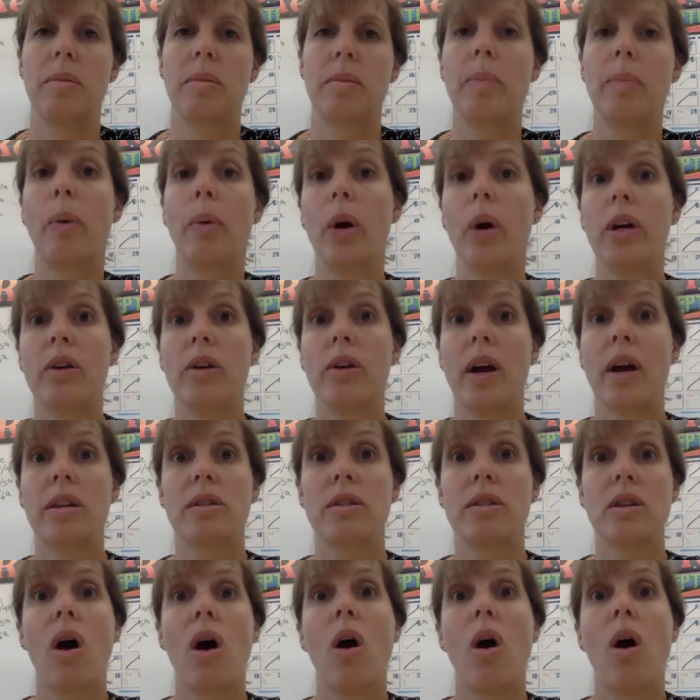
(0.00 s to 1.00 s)
Important you guys
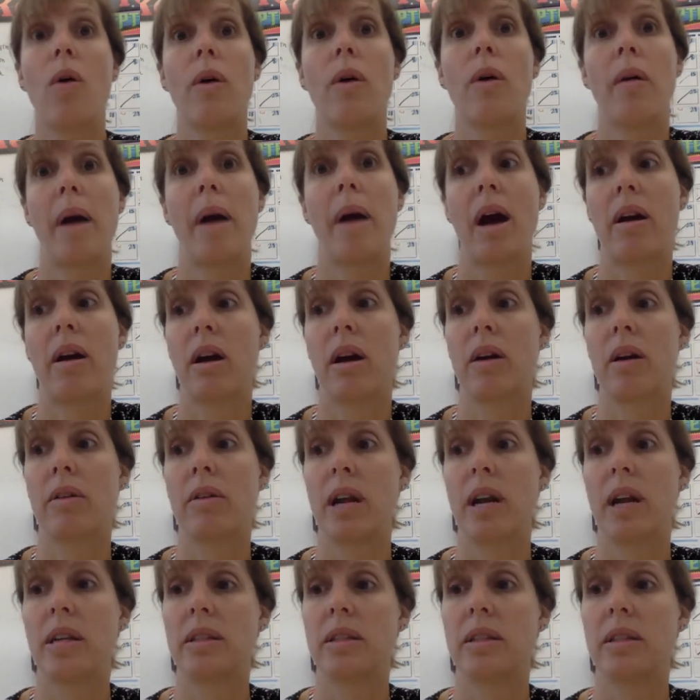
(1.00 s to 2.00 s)
know about our
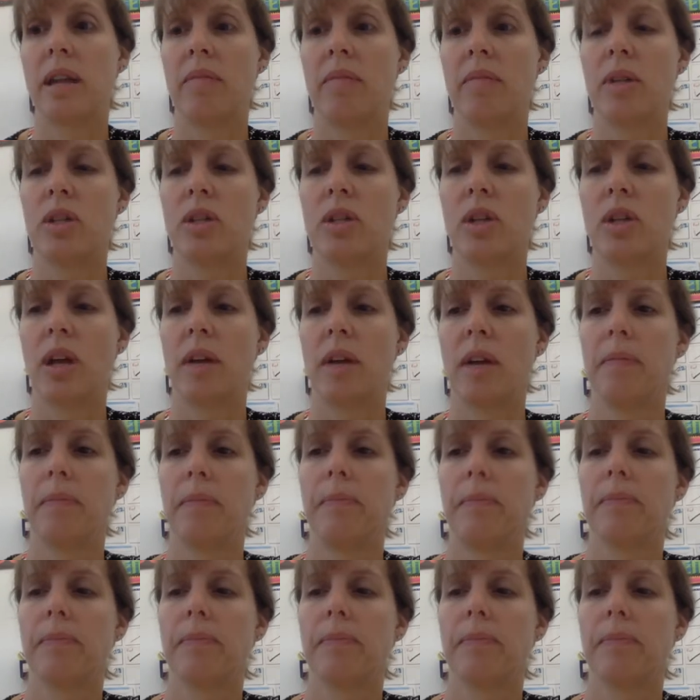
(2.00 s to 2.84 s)
great state of Michigan.